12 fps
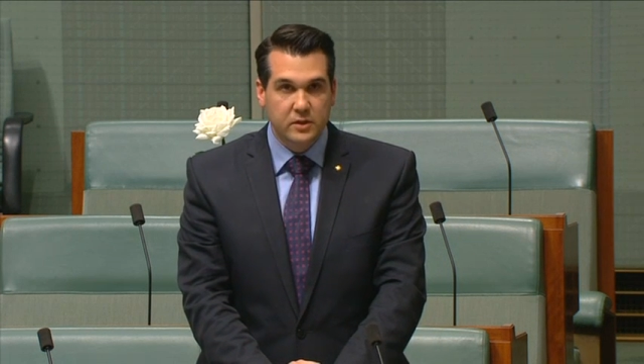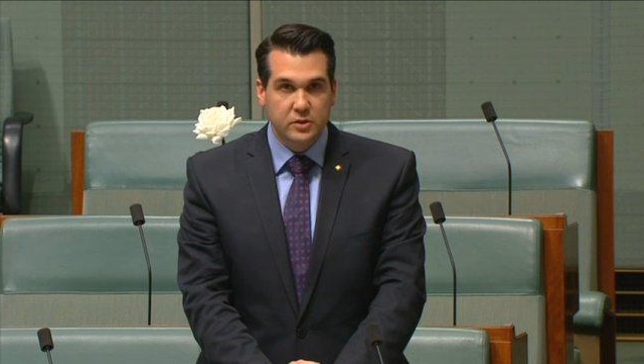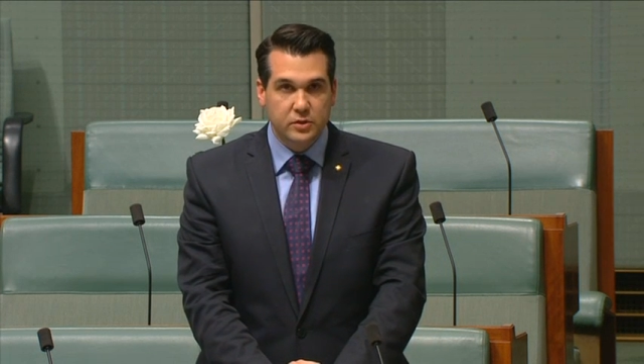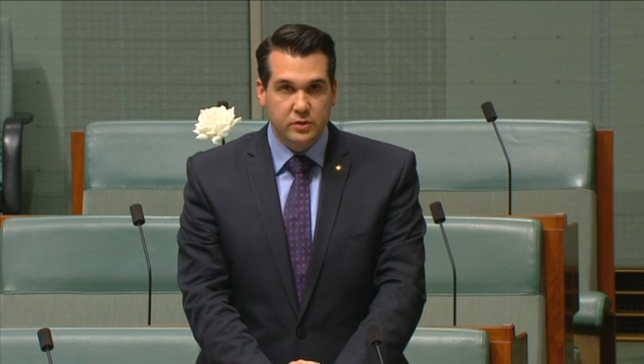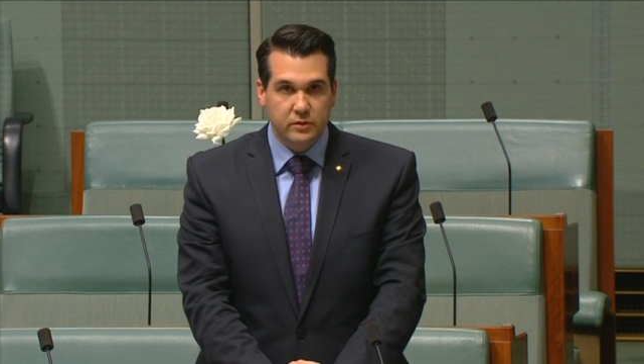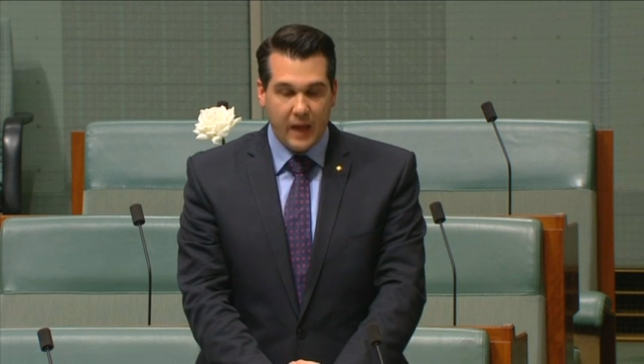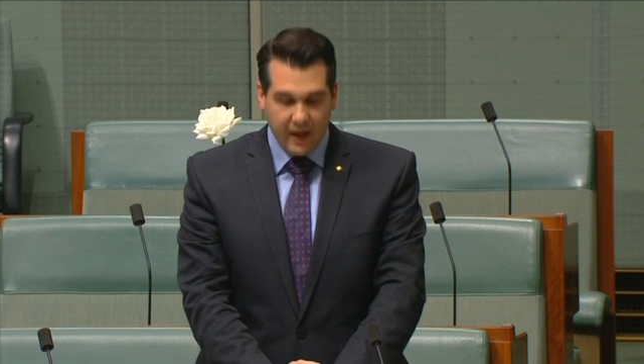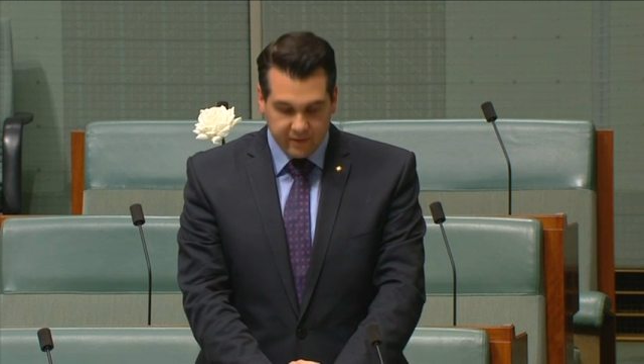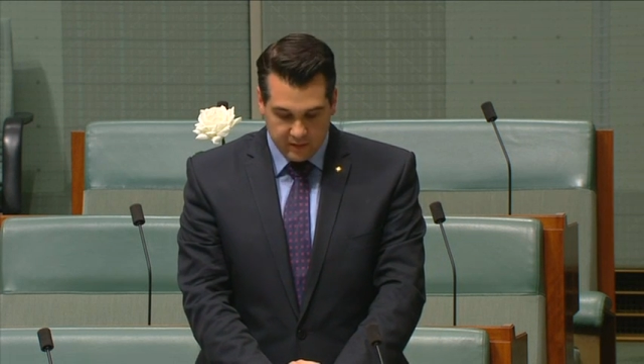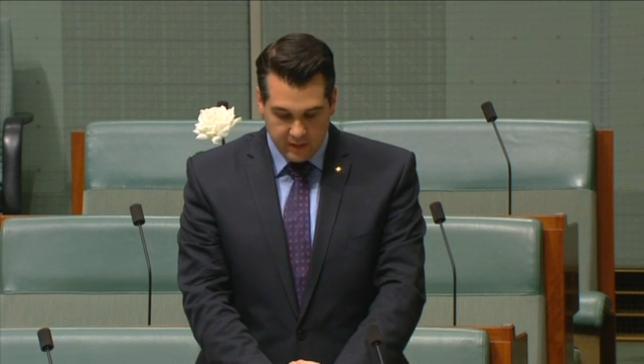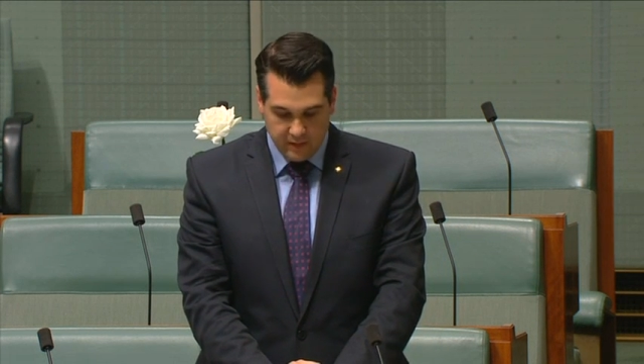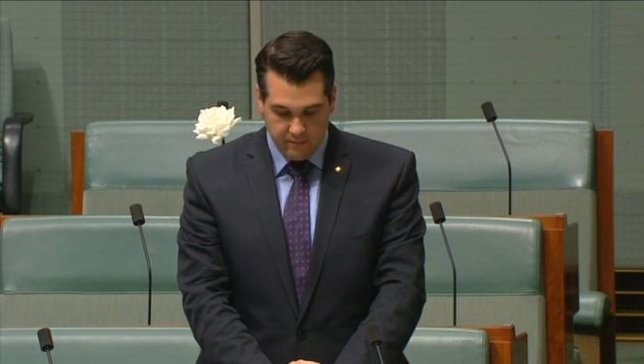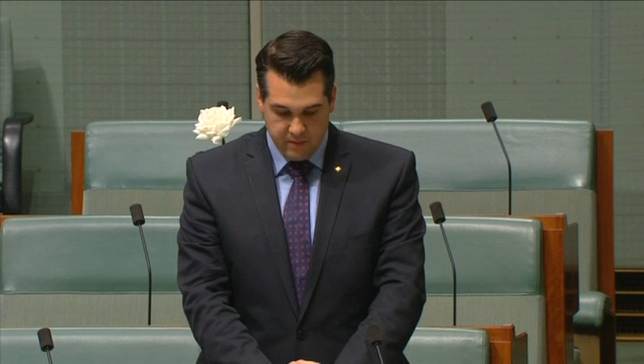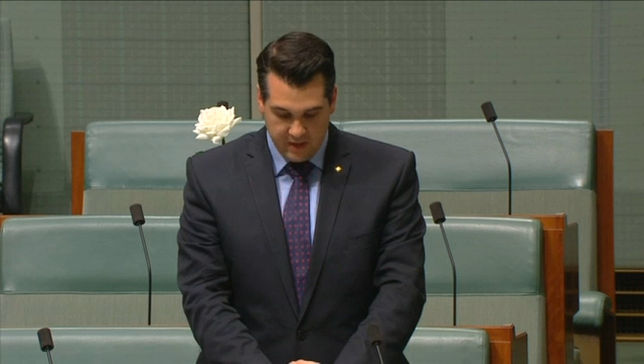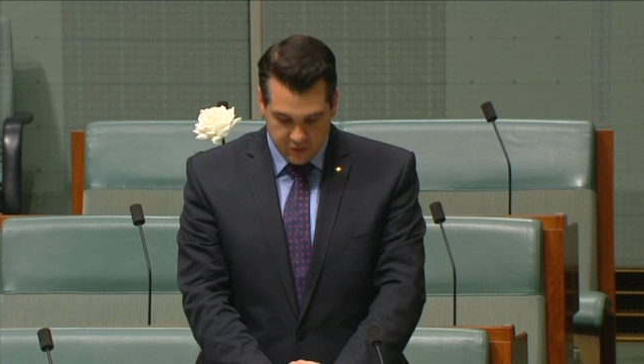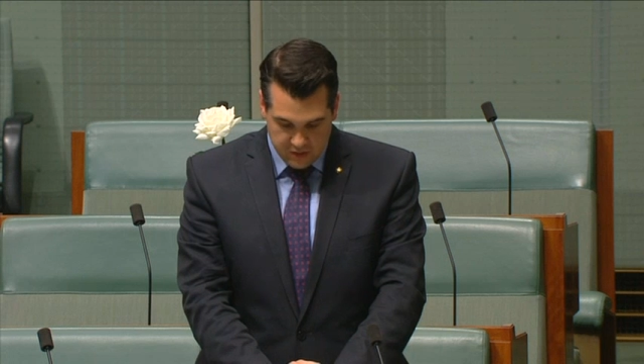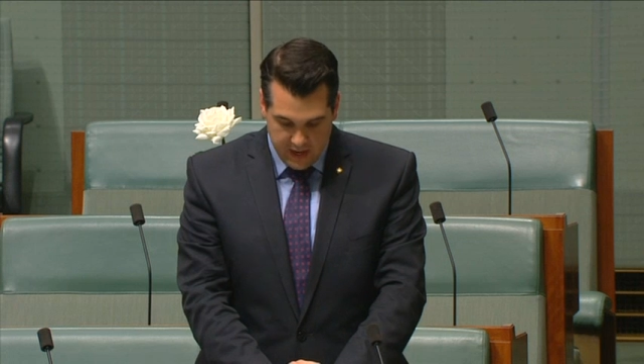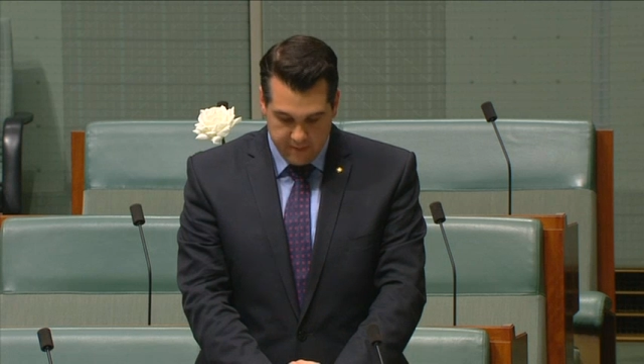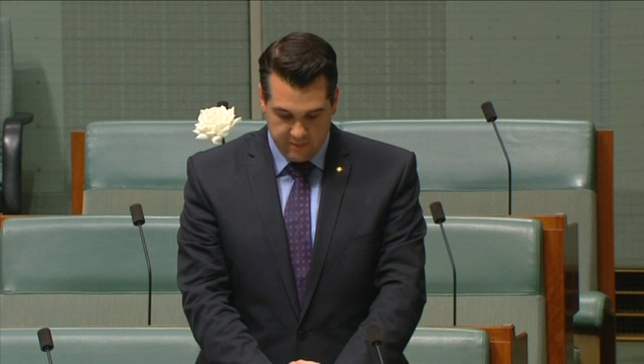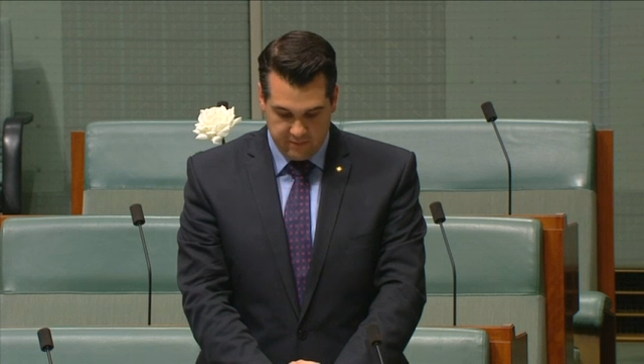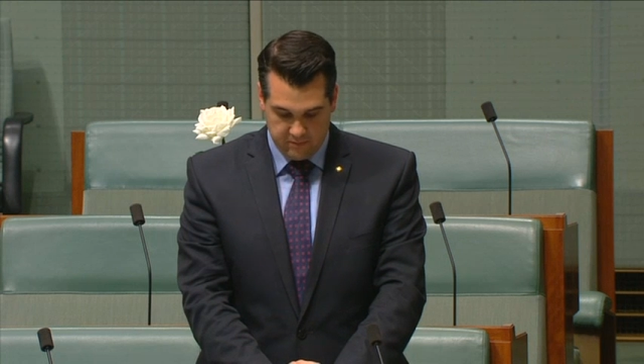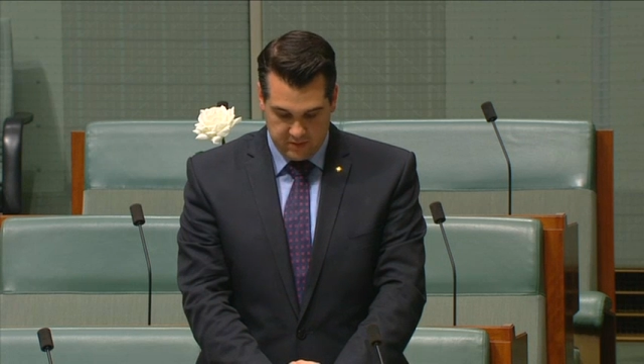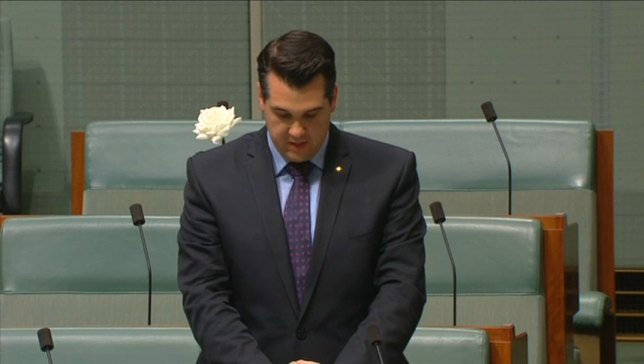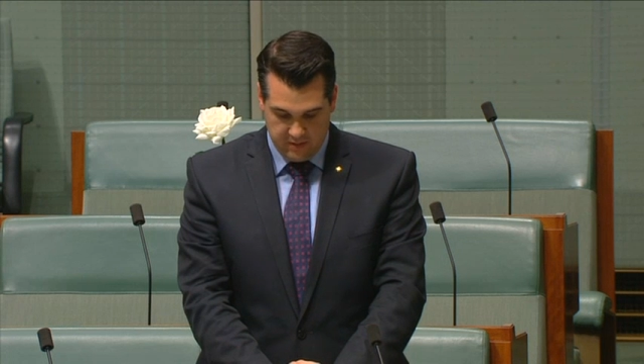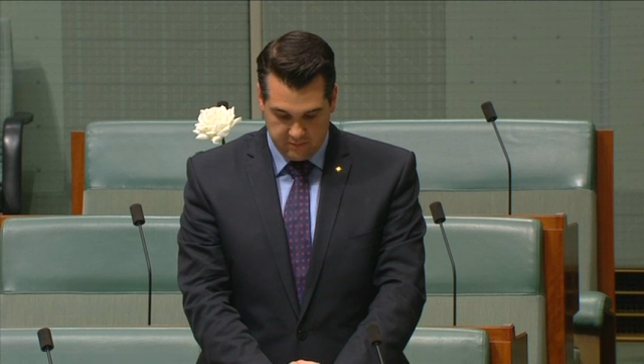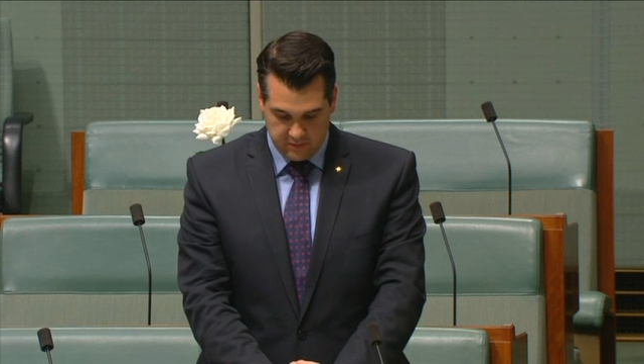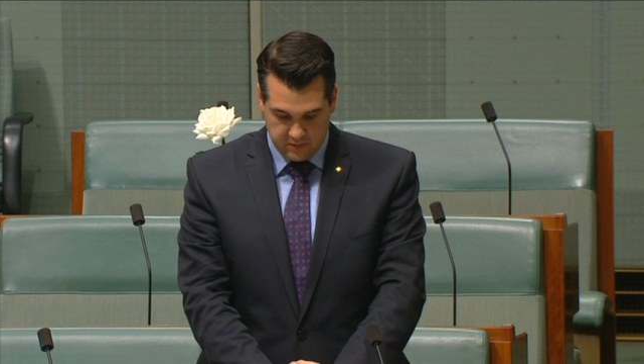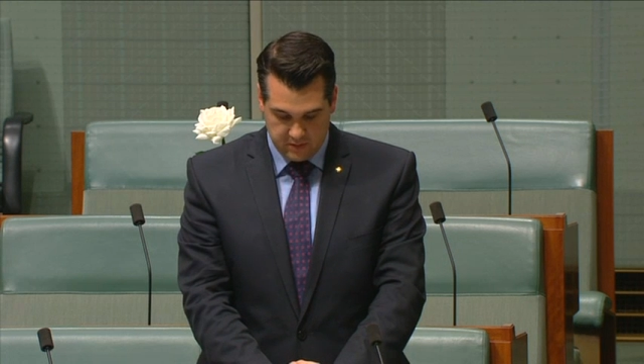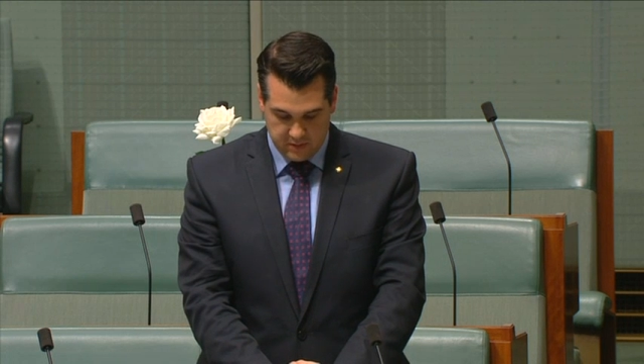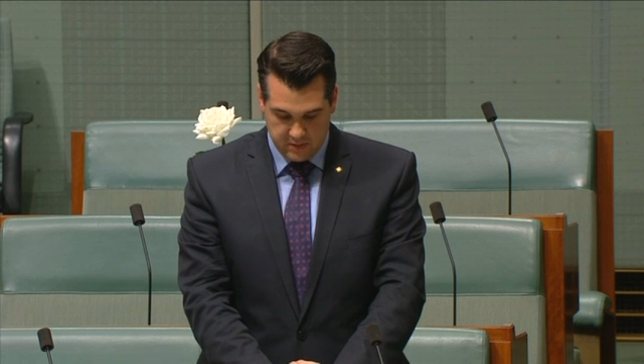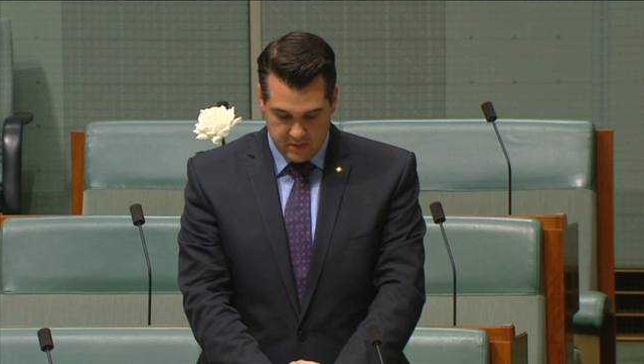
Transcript: should utterly be ashamed of themselves.